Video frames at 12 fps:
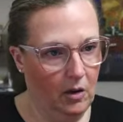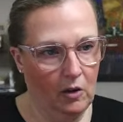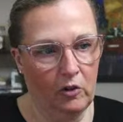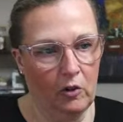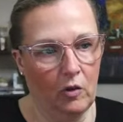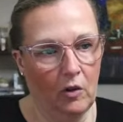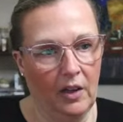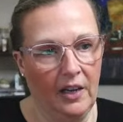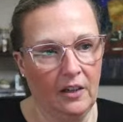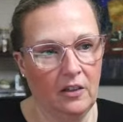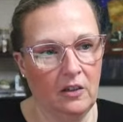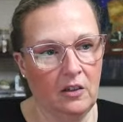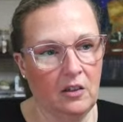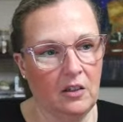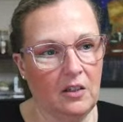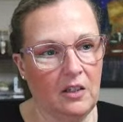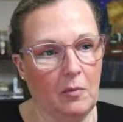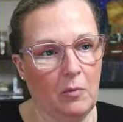So the latest
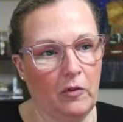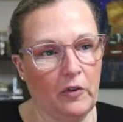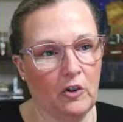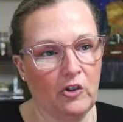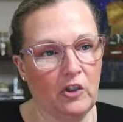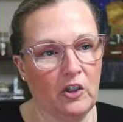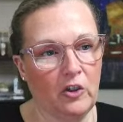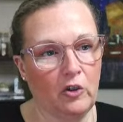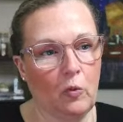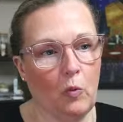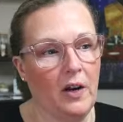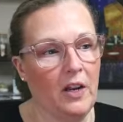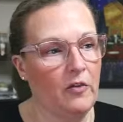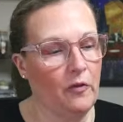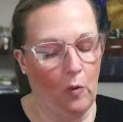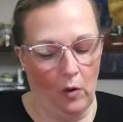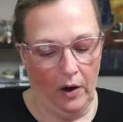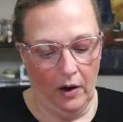stable version is
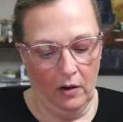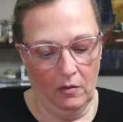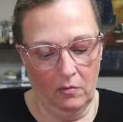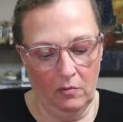24.